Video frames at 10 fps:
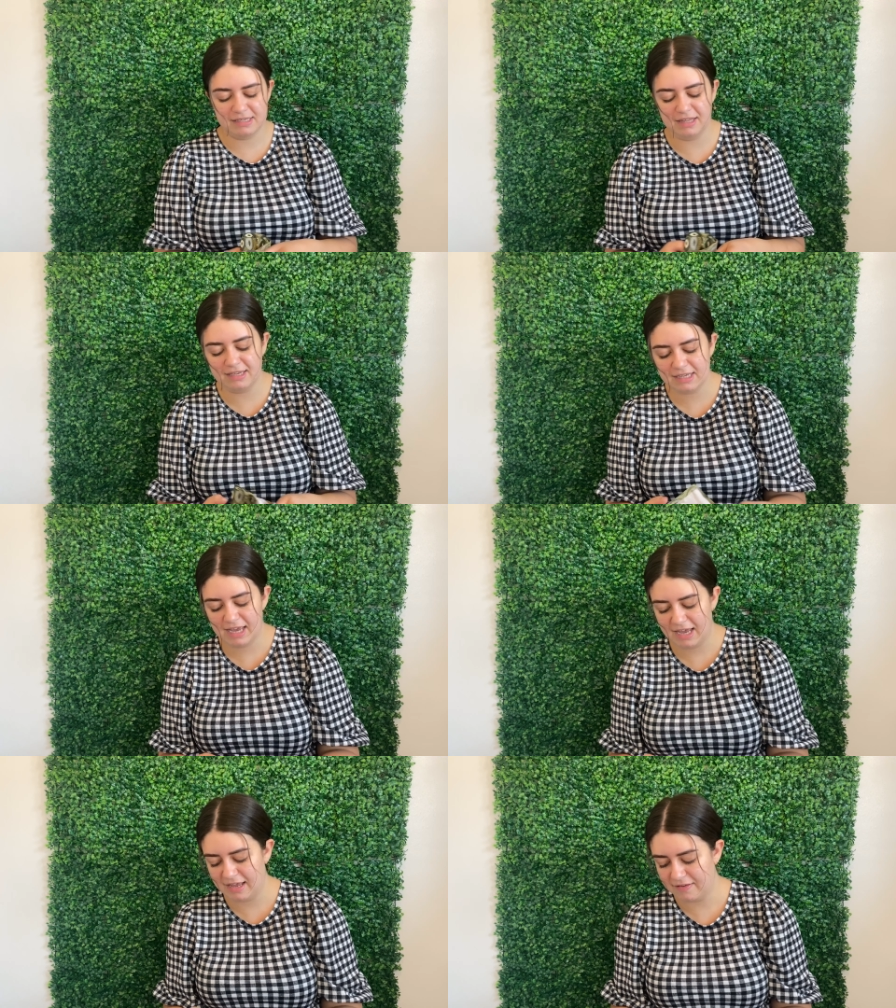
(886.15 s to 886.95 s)
So this
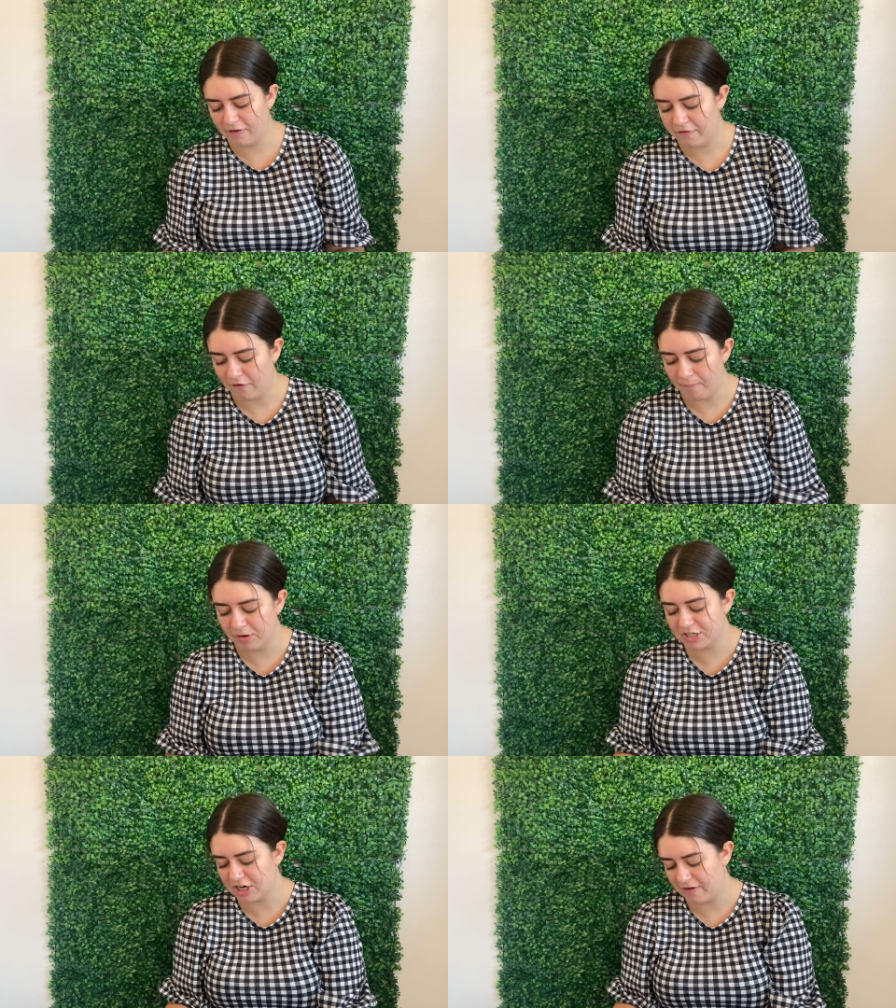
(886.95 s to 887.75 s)
is from
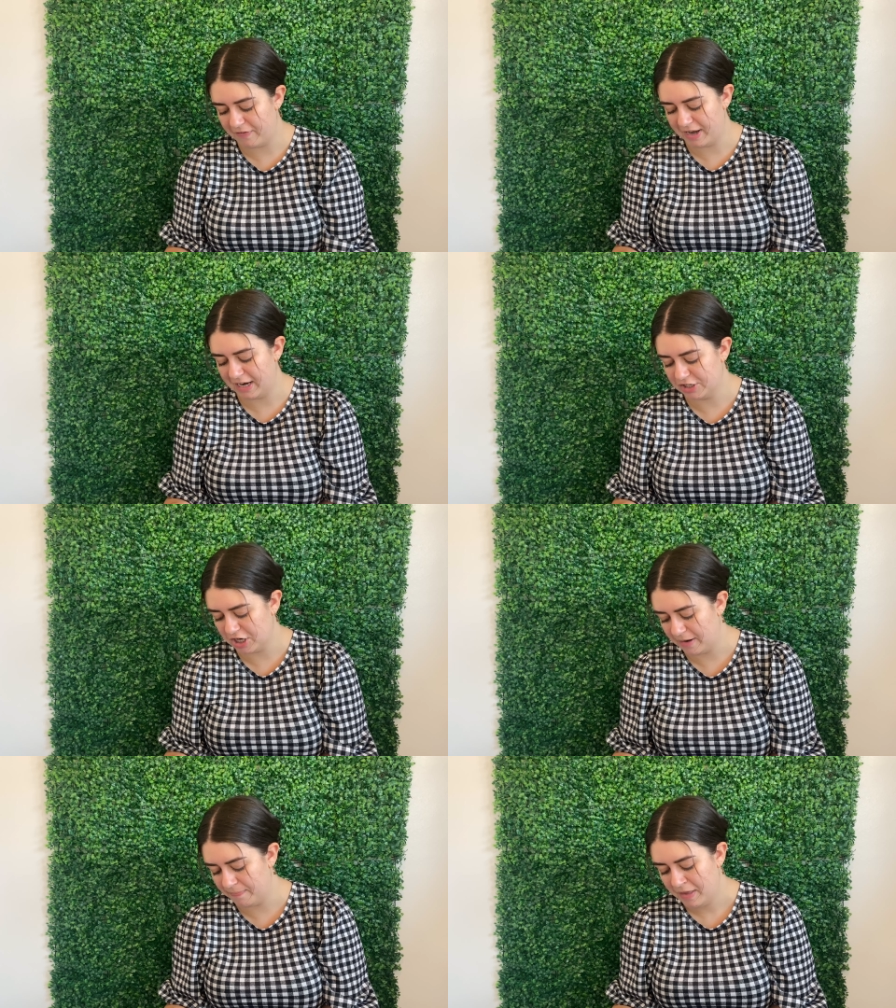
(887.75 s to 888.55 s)
British Heart
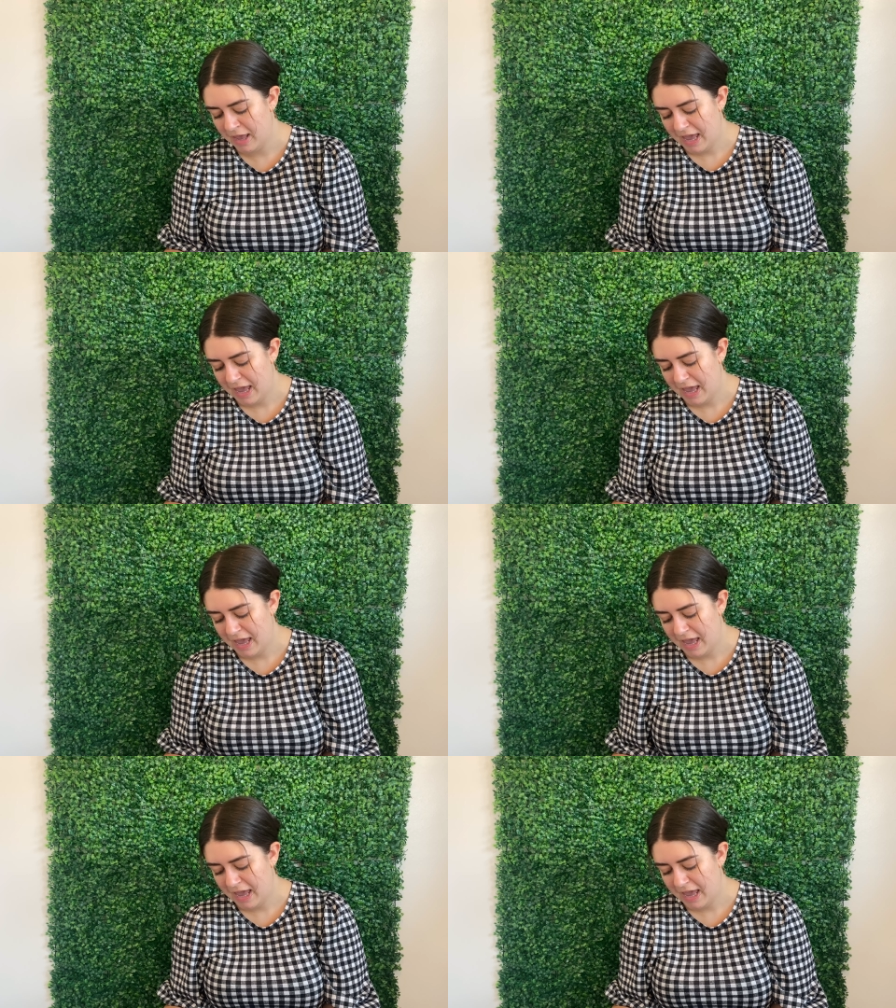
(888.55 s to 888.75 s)
Foundation.